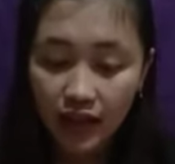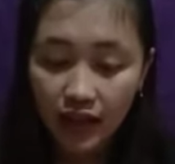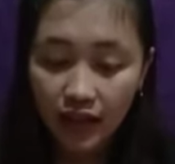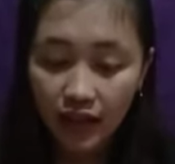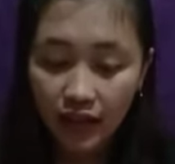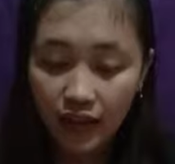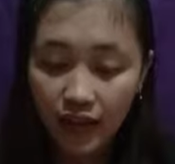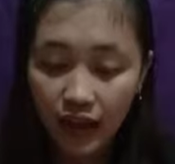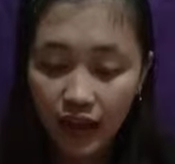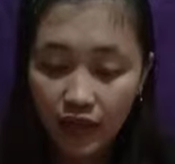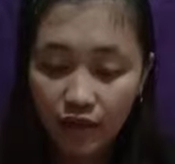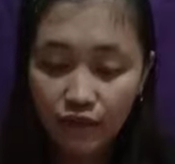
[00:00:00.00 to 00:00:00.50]

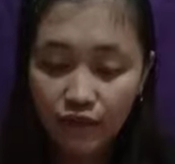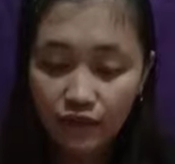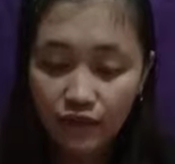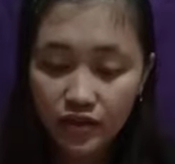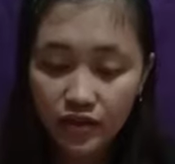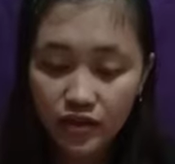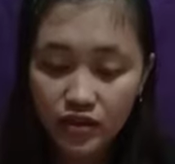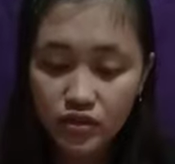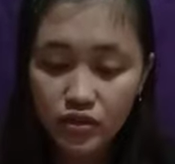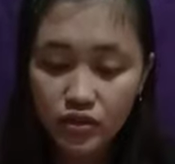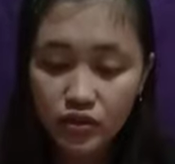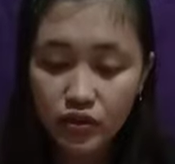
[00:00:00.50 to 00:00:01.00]
life
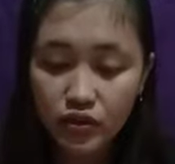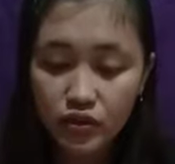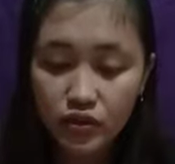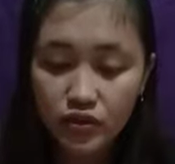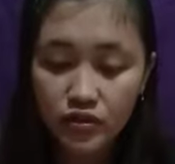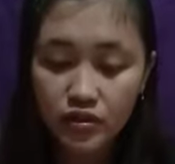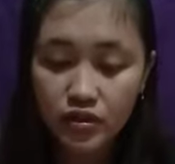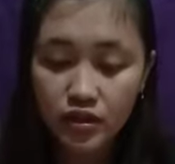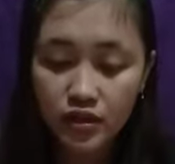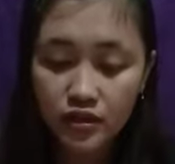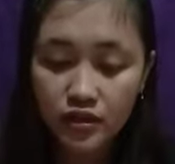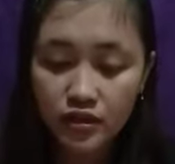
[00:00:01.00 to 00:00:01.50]

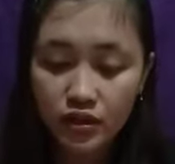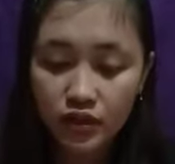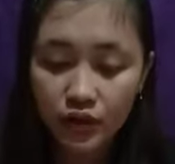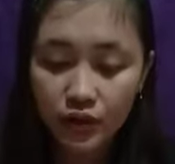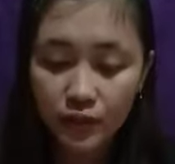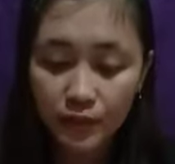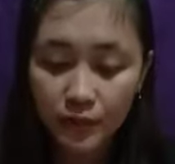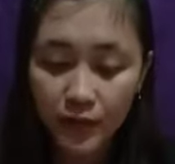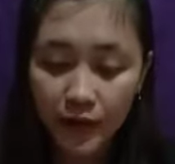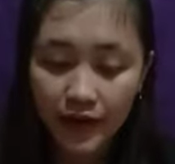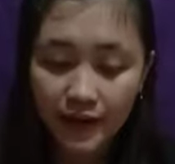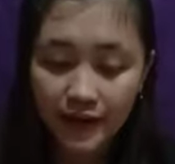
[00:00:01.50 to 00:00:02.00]
insurance
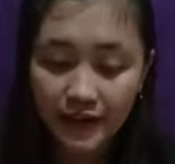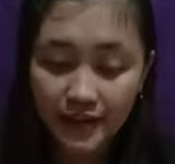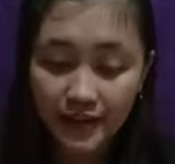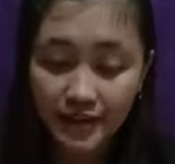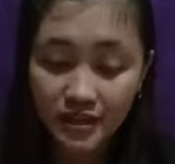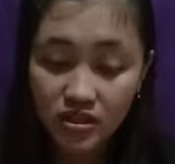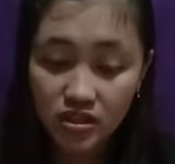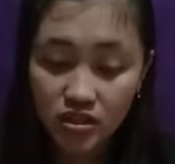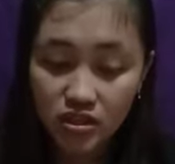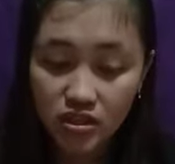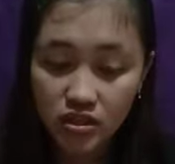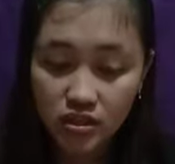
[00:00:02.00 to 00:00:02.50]

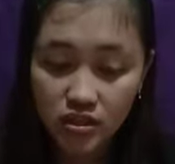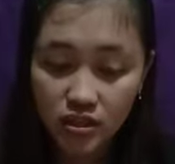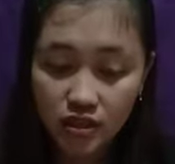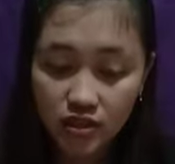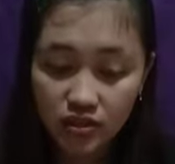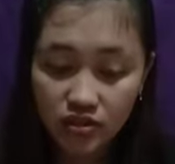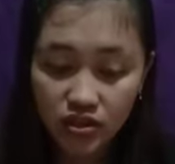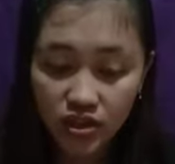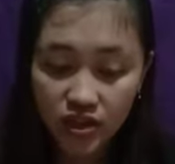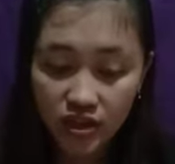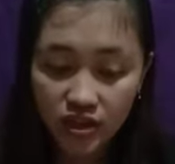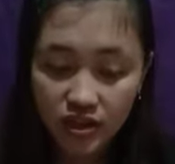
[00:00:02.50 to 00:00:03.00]
companies,
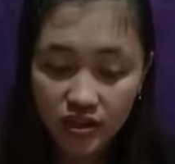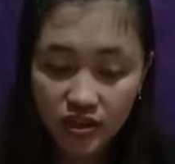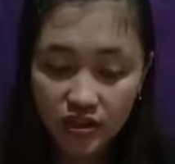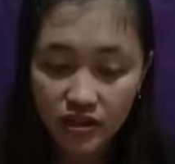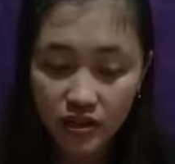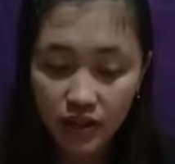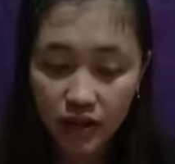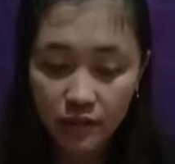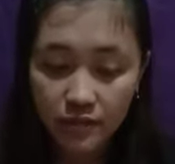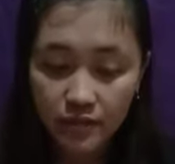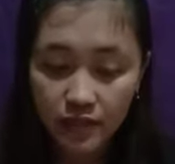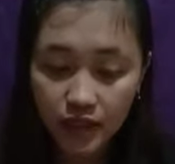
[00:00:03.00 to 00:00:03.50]

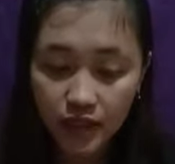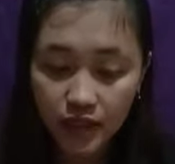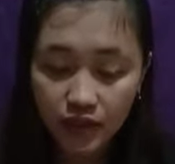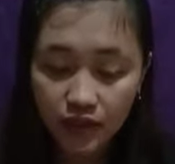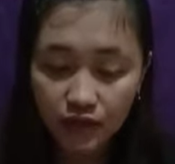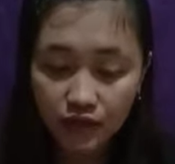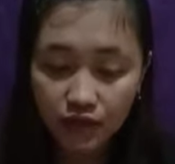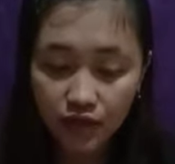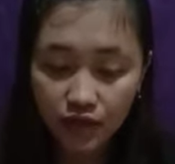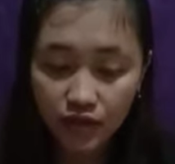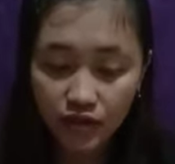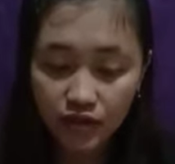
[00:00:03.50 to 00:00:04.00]
charitable
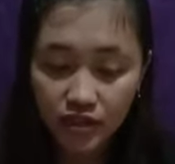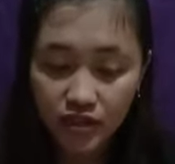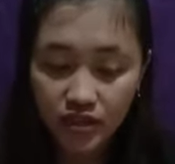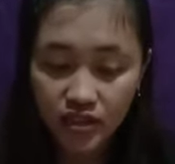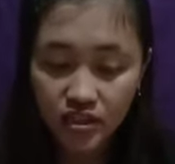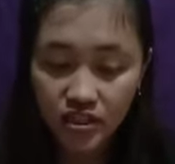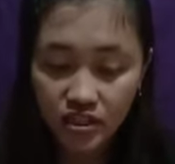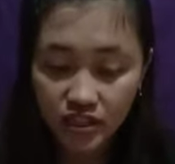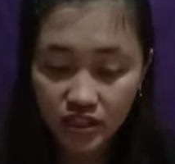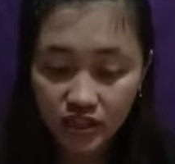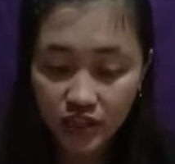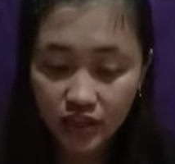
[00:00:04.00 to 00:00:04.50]

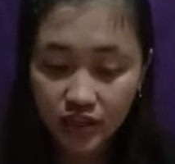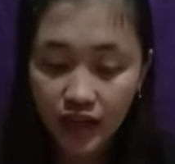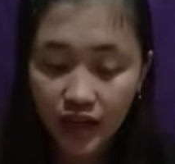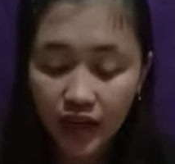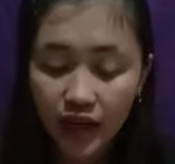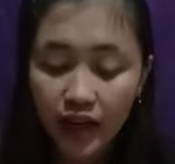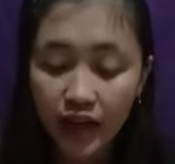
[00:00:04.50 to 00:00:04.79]
foundations,